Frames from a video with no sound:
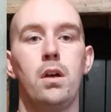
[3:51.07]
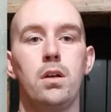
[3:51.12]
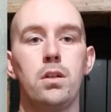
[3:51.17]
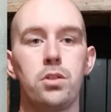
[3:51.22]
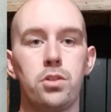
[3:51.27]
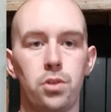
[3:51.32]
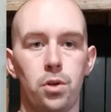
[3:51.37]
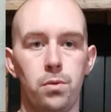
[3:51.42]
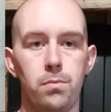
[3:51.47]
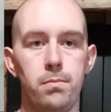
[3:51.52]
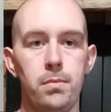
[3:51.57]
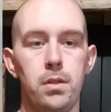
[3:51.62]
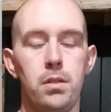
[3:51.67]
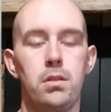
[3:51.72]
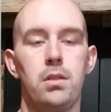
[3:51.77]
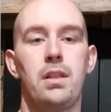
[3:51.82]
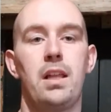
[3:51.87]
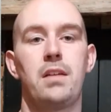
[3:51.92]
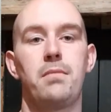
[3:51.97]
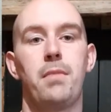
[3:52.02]
Some,
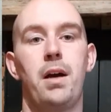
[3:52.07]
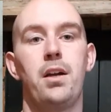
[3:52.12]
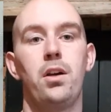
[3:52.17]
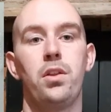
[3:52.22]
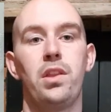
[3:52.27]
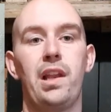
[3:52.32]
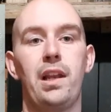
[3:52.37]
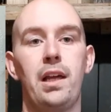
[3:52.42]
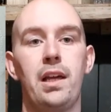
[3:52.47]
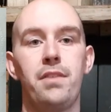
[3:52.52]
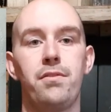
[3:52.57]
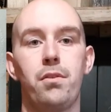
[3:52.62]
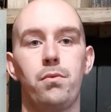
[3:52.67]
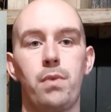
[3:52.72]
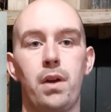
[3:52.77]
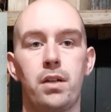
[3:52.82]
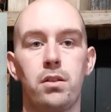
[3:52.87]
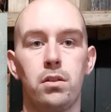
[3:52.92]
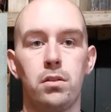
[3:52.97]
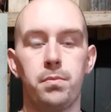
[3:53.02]
like my other lathe, the
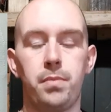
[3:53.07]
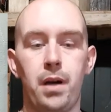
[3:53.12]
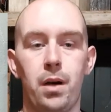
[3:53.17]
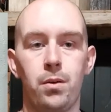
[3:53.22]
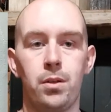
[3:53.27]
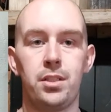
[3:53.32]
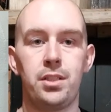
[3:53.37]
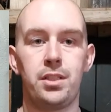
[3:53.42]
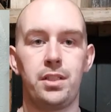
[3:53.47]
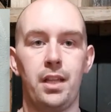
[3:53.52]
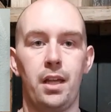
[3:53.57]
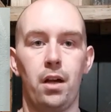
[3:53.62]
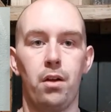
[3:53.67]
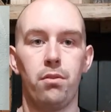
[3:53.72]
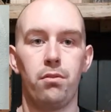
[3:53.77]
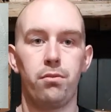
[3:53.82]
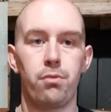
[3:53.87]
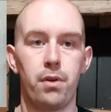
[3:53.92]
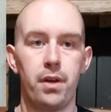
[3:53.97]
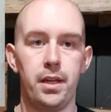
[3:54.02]
Record Power
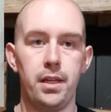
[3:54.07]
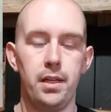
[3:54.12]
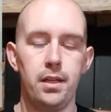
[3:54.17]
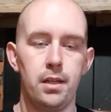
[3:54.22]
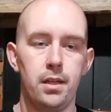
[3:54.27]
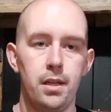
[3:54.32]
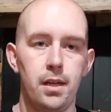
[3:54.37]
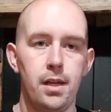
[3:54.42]
CL3,